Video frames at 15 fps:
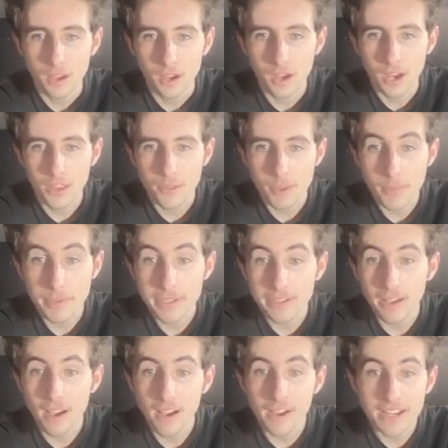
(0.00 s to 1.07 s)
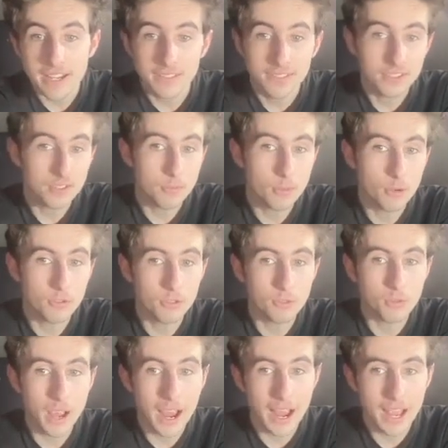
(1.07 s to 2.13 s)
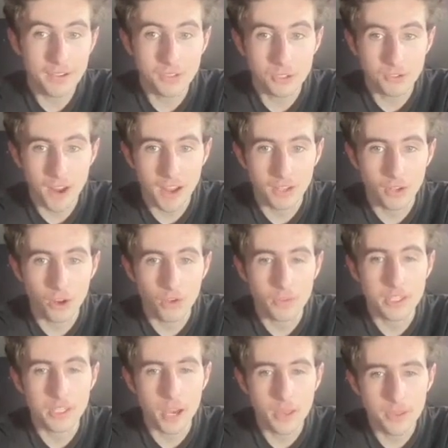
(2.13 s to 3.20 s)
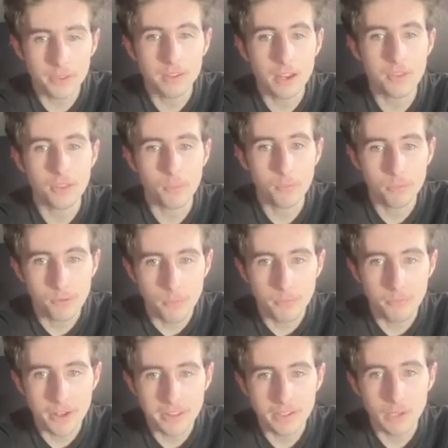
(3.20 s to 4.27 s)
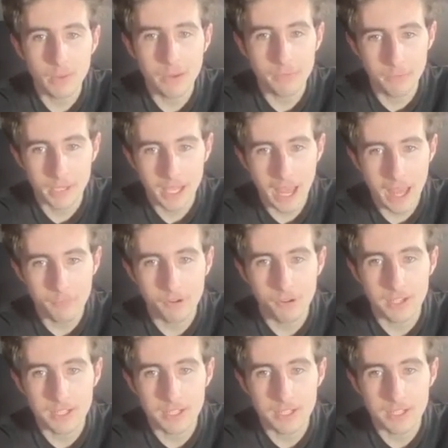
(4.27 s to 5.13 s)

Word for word: Uh, the puppet's eyes could move through a hand crank on the other side of the prop facing away from the camera.